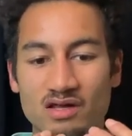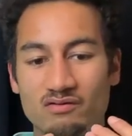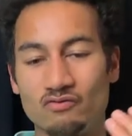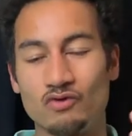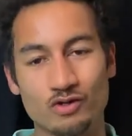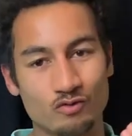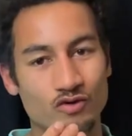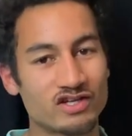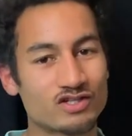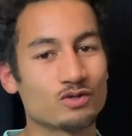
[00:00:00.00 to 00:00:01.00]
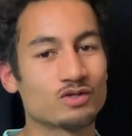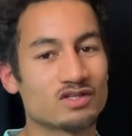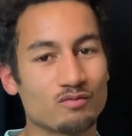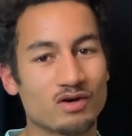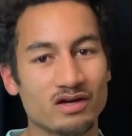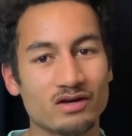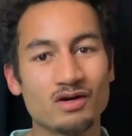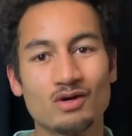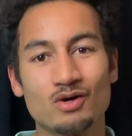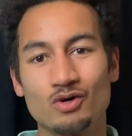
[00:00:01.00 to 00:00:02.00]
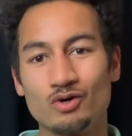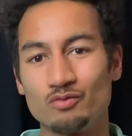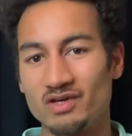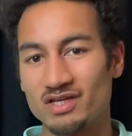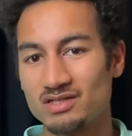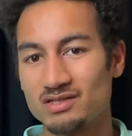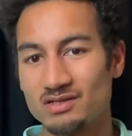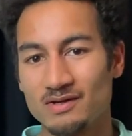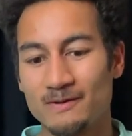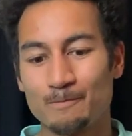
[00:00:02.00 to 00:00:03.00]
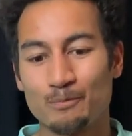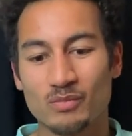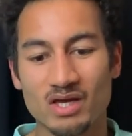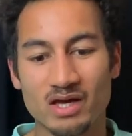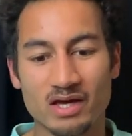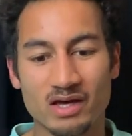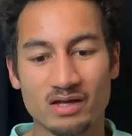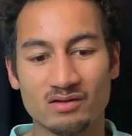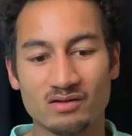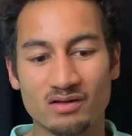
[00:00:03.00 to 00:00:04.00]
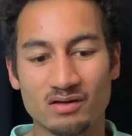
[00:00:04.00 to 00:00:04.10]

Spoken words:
volume ratios in my own mix. And